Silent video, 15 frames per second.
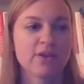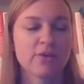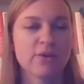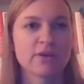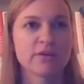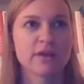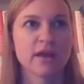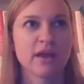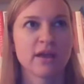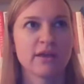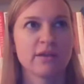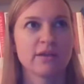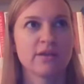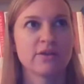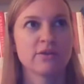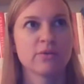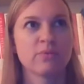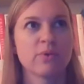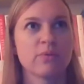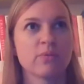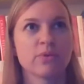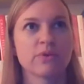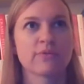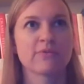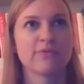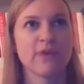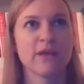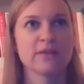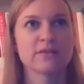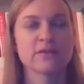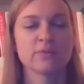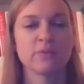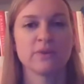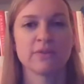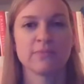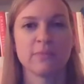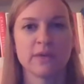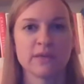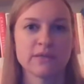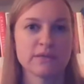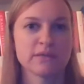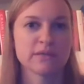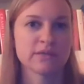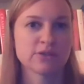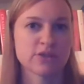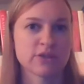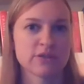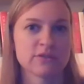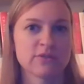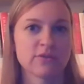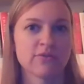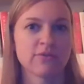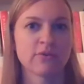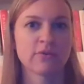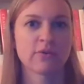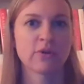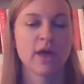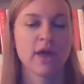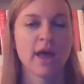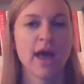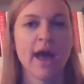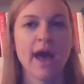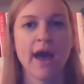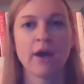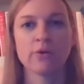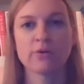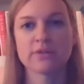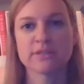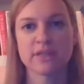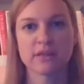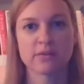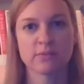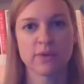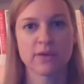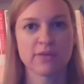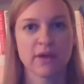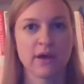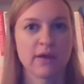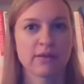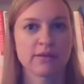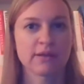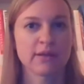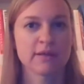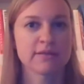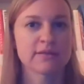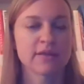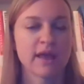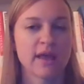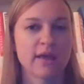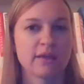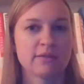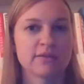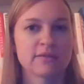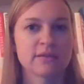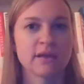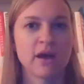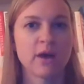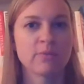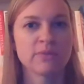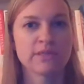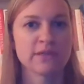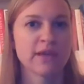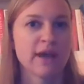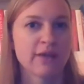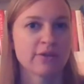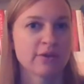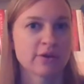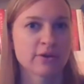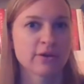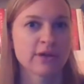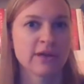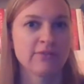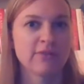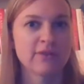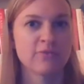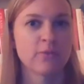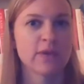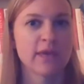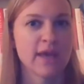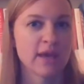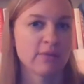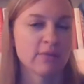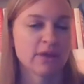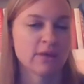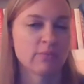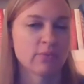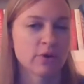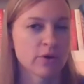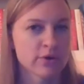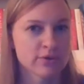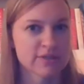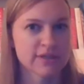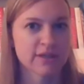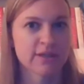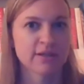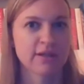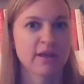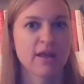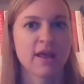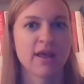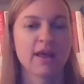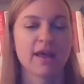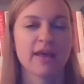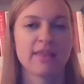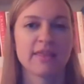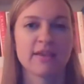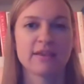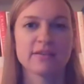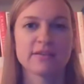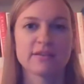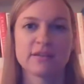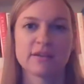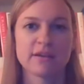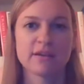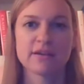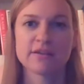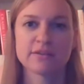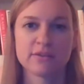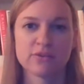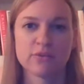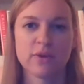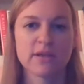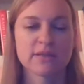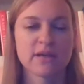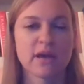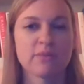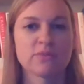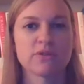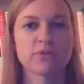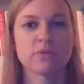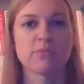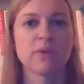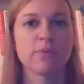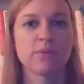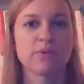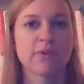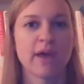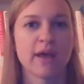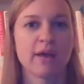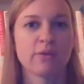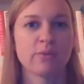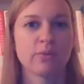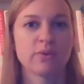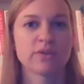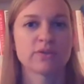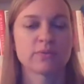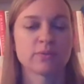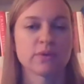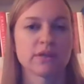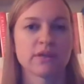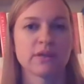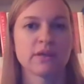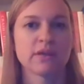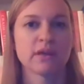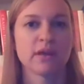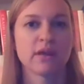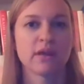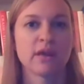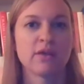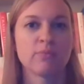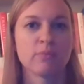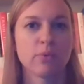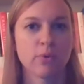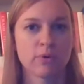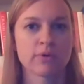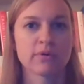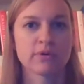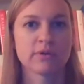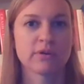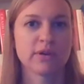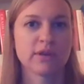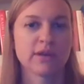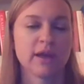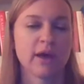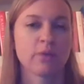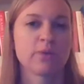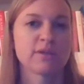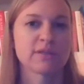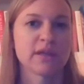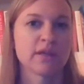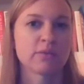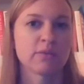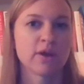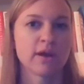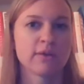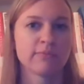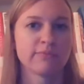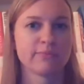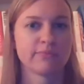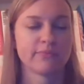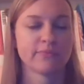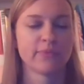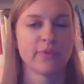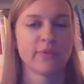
you know, in a year when we're faced with big decisions over how to celebrate the holidays and come together, even if we can't be in person, I think it's like a great time to remember that what's really important in how we celebrate.